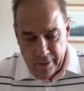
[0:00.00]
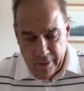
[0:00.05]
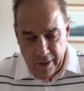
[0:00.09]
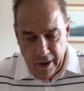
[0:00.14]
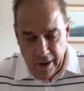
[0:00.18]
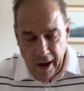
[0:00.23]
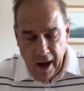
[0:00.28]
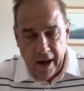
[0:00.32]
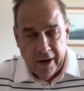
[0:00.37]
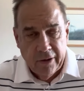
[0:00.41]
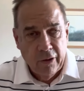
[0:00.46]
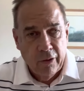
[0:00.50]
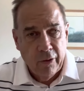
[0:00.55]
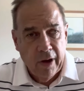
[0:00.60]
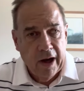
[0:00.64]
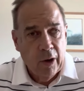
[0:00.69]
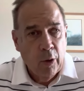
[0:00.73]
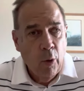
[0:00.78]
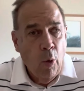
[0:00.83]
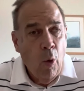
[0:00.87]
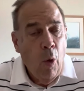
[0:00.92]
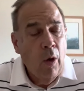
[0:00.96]
God
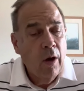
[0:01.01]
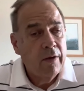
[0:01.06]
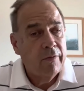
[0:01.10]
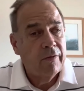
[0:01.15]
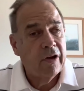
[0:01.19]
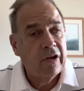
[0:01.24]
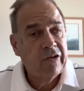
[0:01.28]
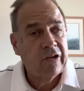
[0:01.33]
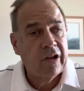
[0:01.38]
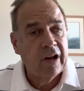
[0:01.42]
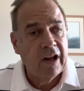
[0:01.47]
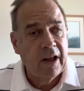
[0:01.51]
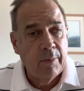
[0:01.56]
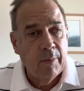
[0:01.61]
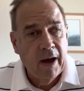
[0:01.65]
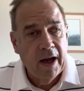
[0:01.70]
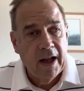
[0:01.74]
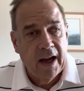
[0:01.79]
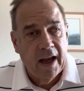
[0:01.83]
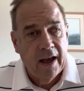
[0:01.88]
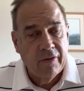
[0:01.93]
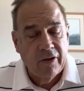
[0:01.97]
created all of us that he
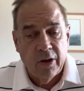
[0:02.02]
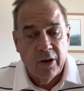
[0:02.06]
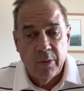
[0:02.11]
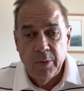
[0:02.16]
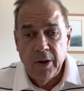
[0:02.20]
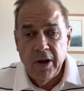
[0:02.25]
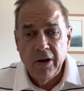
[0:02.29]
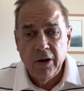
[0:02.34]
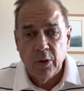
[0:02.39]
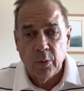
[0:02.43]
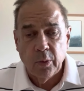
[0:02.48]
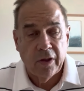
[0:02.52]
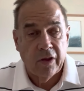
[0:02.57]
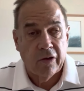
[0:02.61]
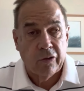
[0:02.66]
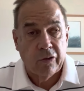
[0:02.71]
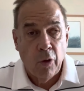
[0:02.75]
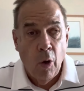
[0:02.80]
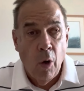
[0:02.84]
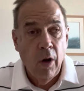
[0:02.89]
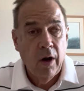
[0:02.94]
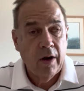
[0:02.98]
might have communion with us.
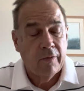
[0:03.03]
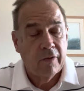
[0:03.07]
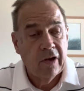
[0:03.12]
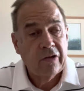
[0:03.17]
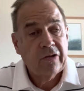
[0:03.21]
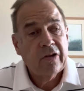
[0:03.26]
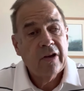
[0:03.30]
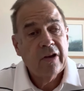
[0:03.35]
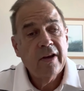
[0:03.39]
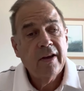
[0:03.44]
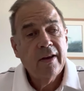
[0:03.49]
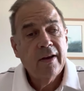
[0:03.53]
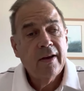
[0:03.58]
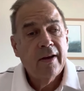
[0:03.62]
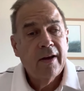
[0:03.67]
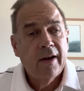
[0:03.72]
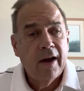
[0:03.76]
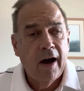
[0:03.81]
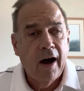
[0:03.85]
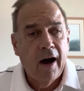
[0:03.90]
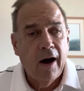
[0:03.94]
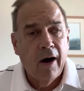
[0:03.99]
All of us
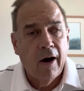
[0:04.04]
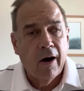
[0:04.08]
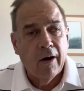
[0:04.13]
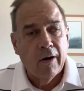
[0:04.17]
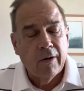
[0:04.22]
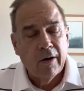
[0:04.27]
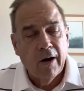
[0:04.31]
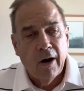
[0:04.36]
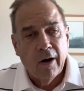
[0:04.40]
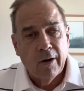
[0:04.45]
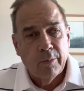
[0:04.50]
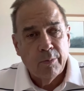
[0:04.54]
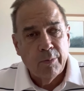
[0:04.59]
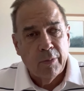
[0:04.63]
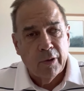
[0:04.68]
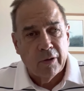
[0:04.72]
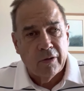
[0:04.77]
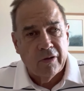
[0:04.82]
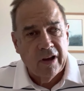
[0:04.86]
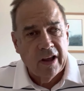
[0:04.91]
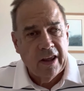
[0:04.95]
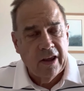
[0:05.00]
are
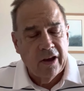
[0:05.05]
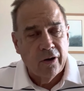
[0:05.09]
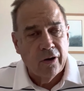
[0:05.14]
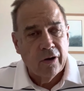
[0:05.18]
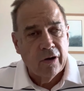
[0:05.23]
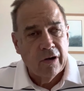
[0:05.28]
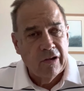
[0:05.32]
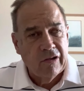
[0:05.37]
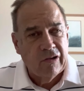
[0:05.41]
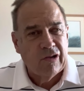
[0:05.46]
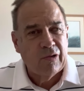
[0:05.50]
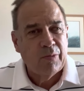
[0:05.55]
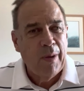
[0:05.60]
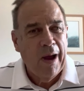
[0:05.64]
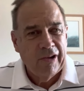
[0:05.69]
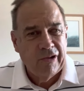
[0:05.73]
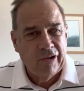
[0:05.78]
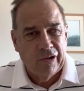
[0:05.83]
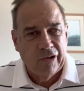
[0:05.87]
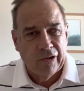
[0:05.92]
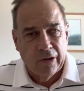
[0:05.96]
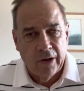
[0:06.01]
particular and
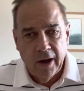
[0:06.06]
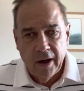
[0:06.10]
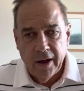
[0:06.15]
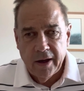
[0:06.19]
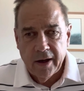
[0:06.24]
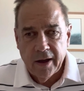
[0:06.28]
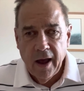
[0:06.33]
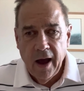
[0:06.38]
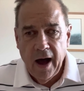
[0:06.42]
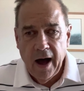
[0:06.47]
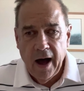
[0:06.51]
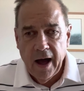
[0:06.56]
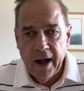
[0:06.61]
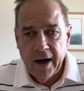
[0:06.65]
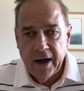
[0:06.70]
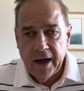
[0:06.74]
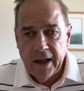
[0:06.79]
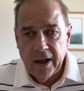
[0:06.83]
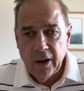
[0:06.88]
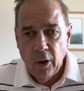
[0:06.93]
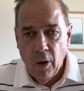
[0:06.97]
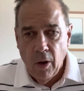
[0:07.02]
special unto God, and
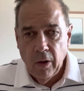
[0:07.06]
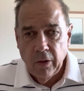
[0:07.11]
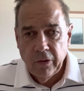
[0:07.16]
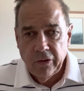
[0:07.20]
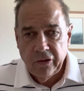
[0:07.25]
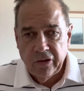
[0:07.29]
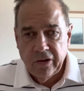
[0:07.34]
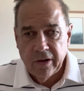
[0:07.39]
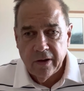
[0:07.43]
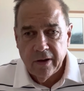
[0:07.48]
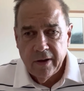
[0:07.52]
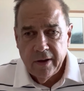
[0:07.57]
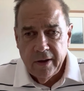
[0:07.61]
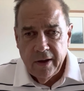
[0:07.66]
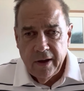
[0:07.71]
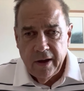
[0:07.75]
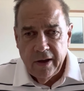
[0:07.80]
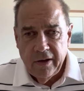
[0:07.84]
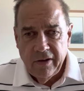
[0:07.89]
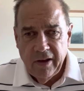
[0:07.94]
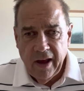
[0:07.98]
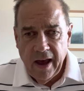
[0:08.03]
he longs to
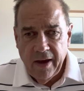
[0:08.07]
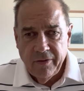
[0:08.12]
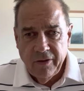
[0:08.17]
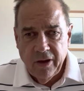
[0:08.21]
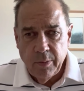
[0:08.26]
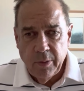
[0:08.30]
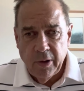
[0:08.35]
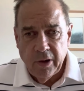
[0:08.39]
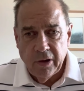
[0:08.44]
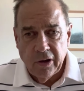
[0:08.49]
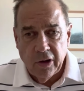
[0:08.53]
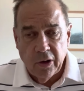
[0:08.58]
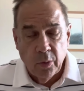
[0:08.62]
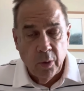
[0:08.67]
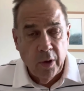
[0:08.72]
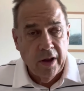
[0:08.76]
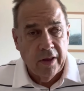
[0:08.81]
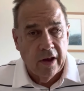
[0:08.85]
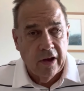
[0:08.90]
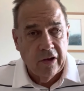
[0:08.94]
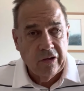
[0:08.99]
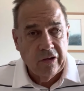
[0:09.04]
have communion
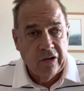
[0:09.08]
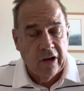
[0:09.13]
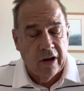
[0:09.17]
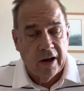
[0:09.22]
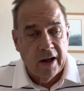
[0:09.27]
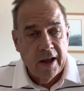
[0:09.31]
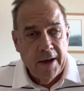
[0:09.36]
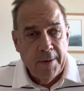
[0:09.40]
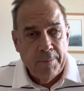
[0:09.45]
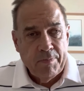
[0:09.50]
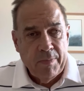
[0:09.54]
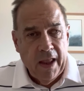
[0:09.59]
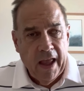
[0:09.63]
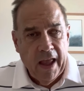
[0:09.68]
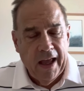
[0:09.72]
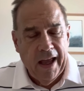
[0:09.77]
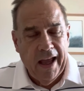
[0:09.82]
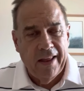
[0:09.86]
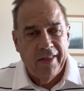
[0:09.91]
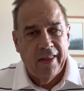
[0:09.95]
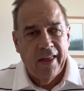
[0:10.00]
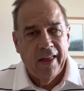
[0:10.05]
with us.
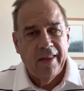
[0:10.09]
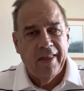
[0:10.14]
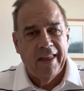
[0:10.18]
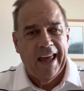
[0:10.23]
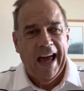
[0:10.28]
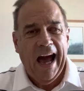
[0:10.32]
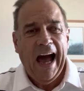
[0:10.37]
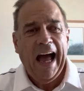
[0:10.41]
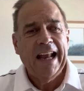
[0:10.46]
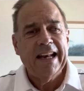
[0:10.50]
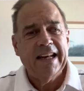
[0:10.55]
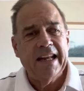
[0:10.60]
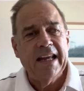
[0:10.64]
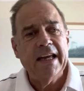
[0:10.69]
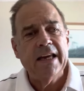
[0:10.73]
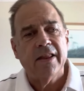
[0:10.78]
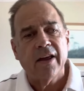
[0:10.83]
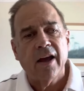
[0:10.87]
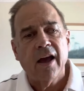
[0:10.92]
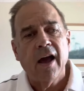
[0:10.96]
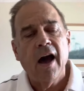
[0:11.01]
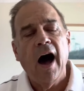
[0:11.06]
And the idea,
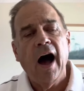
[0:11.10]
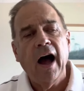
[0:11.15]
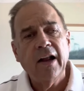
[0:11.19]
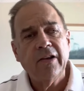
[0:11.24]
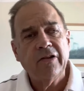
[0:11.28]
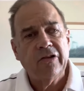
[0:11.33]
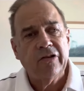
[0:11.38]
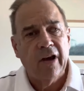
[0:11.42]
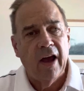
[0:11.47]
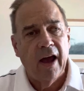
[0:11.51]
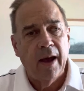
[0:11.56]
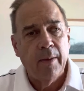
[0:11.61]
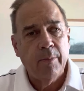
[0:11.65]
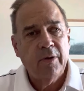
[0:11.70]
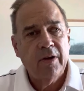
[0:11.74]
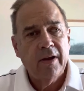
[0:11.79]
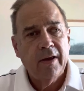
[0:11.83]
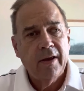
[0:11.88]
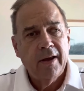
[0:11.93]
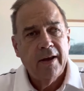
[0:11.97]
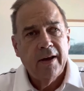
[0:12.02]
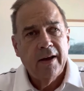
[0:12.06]
the concept
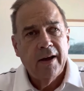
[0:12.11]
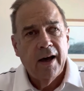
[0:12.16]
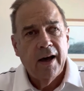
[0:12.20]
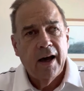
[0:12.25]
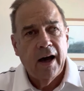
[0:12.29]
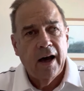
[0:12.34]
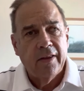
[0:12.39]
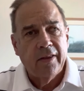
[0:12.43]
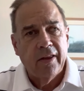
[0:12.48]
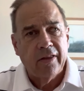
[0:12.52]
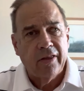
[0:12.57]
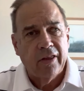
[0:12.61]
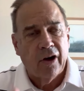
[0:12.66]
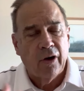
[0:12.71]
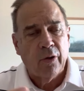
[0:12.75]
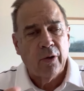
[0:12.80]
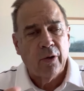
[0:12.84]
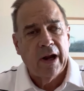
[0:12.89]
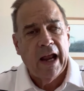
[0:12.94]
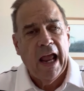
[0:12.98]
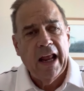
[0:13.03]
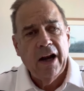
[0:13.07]
that the
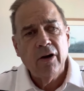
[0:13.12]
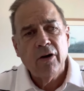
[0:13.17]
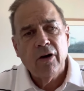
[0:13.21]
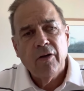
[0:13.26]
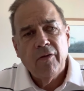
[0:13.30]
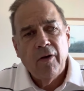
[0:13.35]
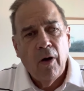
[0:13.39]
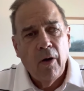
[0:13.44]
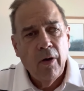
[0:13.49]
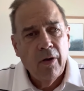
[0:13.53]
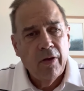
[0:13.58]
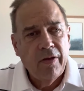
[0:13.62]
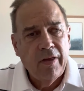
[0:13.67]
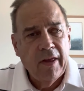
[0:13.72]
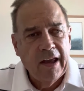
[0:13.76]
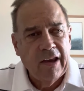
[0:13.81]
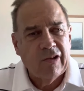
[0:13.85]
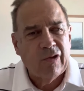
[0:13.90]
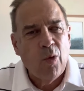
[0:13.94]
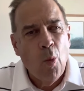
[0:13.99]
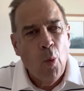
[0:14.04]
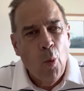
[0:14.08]
creator of all
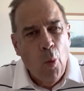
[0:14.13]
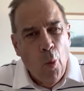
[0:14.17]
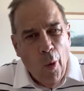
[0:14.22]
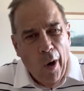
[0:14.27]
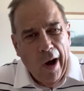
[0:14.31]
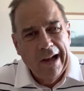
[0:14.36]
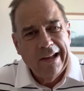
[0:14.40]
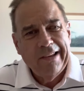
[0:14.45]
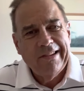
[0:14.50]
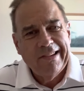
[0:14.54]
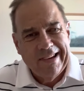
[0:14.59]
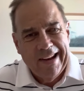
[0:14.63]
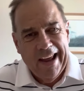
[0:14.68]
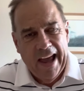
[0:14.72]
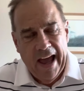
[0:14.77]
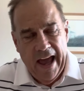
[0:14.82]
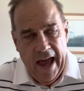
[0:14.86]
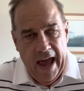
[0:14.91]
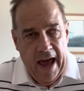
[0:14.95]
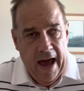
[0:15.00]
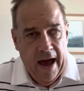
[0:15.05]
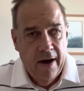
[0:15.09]
things wants to
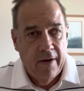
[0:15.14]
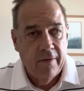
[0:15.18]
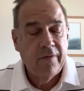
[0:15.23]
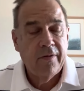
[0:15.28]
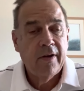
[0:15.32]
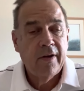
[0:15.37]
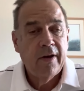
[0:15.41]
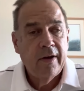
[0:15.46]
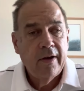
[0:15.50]
have